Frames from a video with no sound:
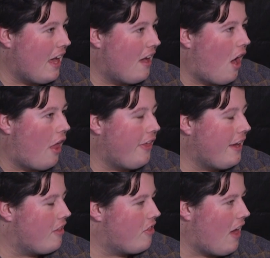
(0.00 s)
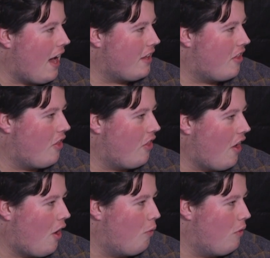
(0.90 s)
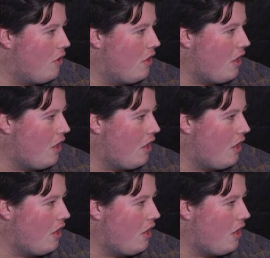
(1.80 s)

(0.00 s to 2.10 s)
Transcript: I think it's tagged to the whole